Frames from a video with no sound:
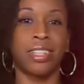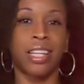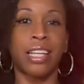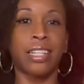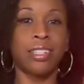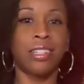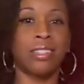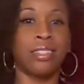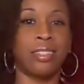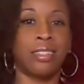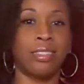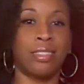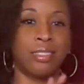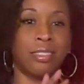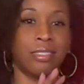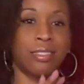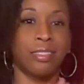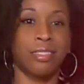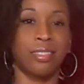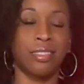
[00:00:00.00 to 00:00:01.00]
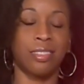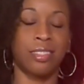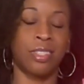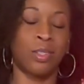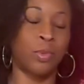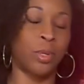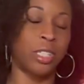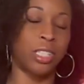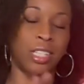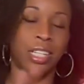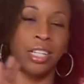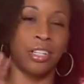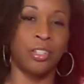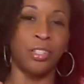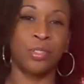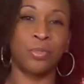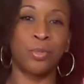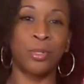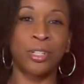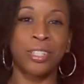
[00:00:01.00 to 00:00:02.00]
let's switch
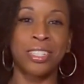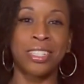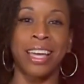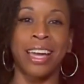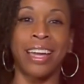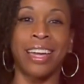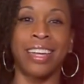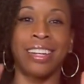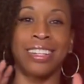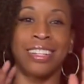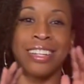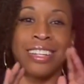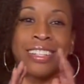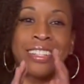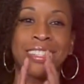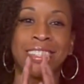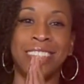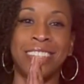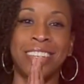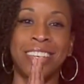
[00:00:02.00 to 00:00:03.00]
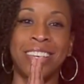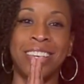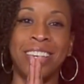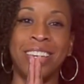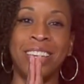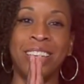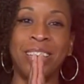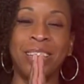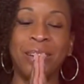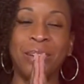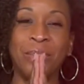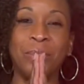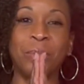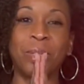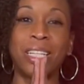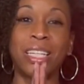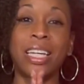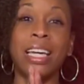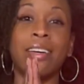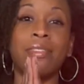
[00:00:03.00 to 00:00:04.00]
gears for a second, because
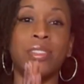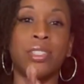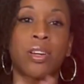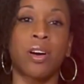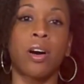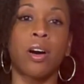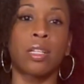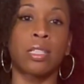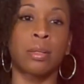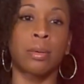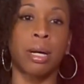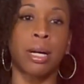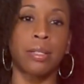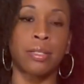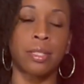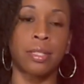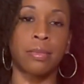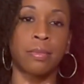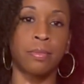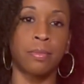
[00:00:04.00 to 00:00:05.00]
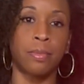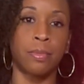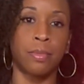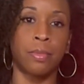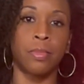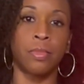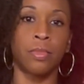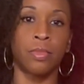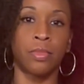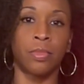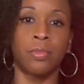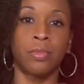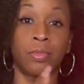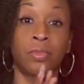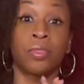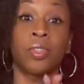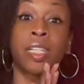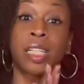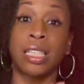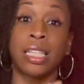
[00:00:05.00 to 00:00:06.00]
we have talked about some
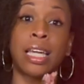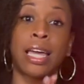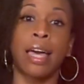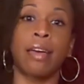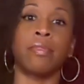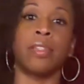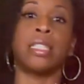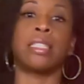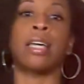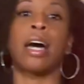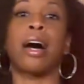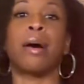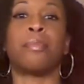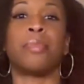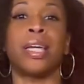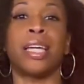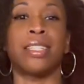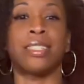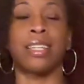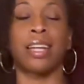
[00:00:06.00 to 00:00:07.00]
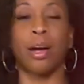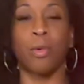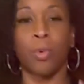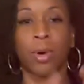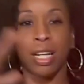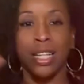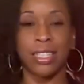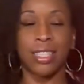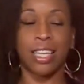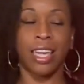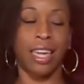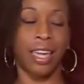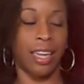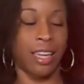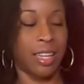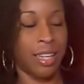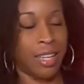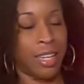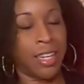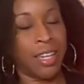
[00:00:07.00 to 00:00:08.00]
really heavy topics and I want to
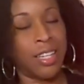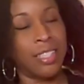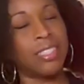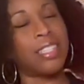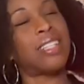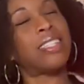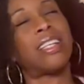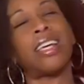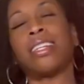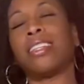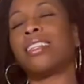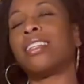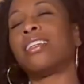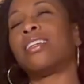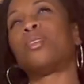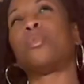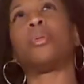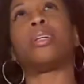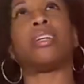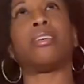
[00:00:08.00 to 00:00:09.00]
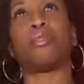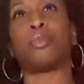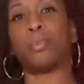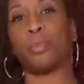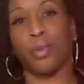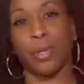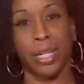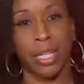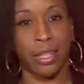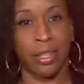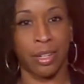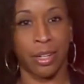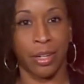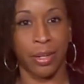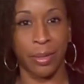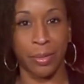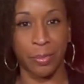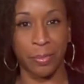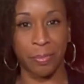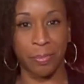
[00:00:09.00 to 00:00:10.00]
take just a little bit of a
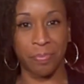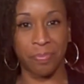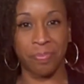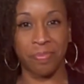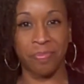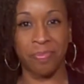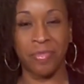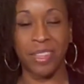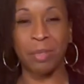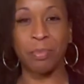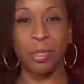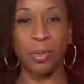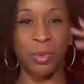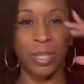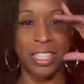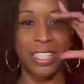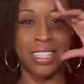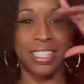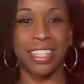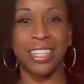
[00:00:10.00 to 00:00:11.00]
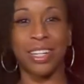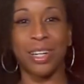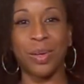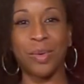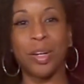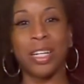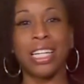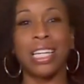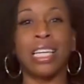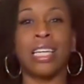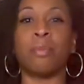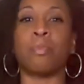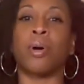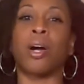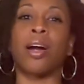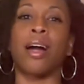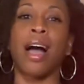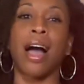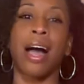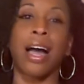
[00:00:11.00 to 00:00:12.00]
breather, but we still want to keep
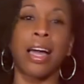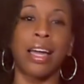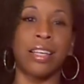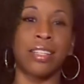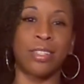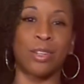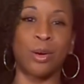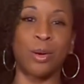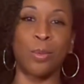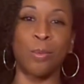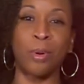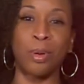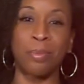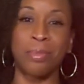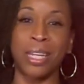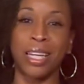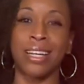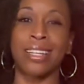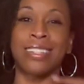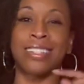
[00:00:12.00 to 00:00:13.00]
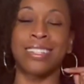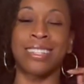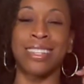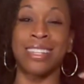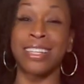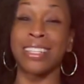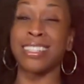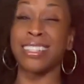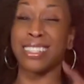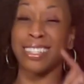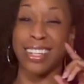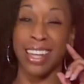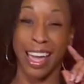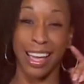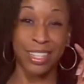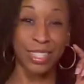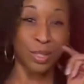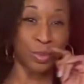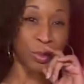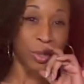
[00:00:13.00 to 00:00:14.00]
our eyes open because this
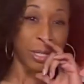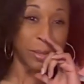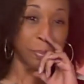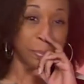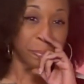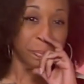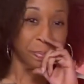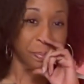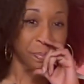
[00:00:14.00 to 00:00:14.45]
next one